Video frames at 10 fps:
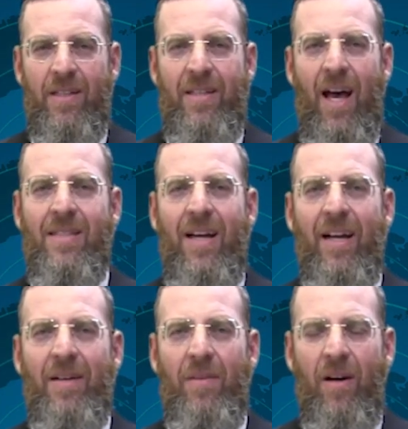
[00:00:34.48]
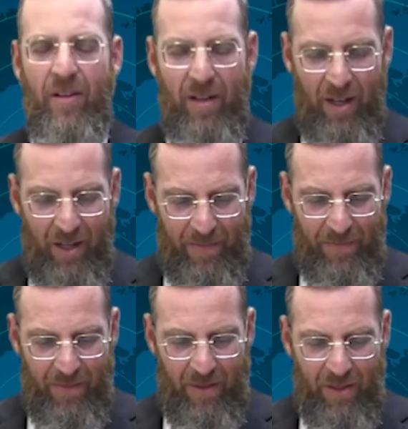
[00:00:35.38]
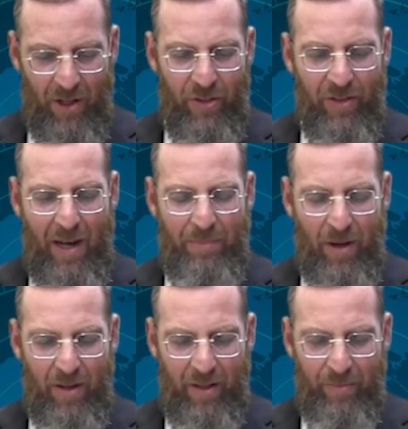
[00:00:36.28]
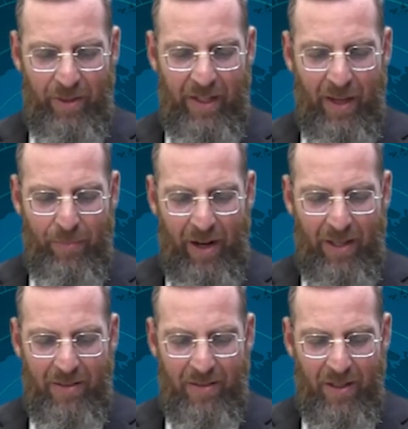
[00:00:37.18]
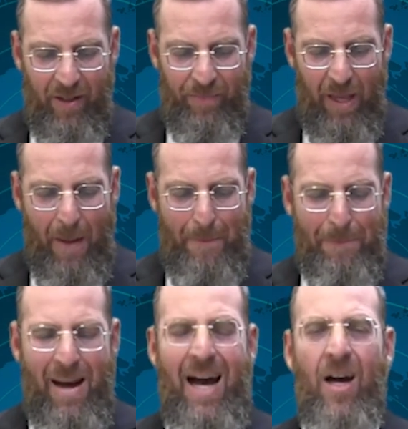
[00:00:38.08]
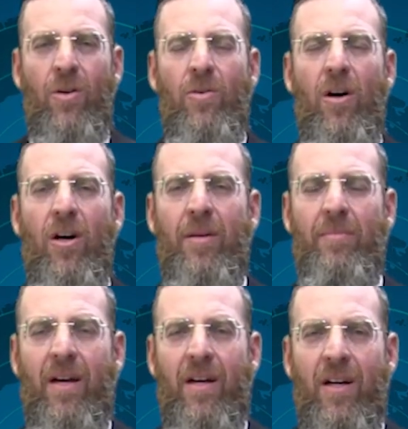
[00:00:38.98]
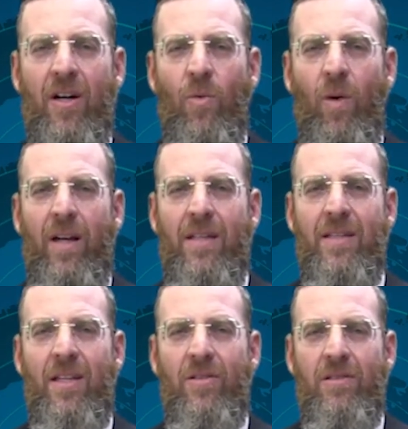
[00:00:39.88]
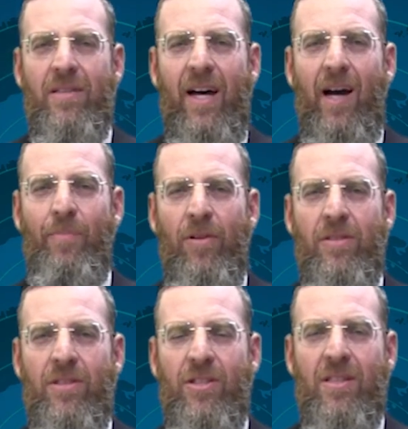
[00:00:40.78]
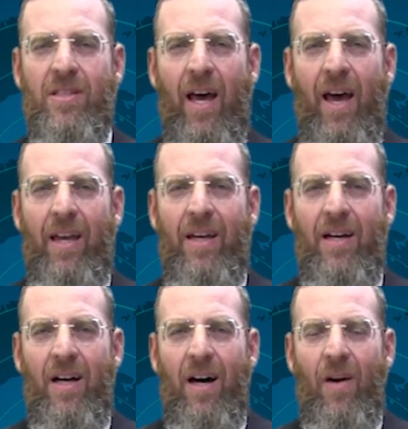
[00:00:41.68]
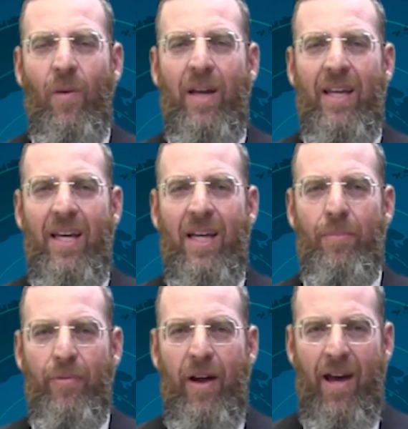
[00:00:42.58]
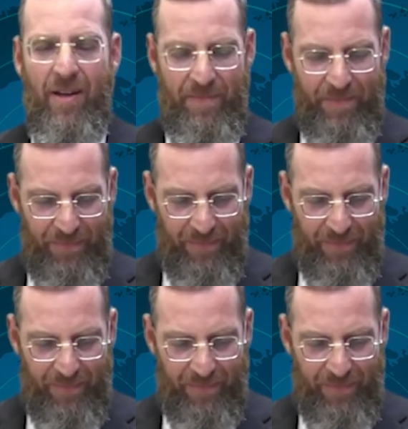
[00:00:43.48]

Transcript: Says our Gemara, Ton on bringing a braiso. Mahu oimer. What is the nusach a person should say when eating bread?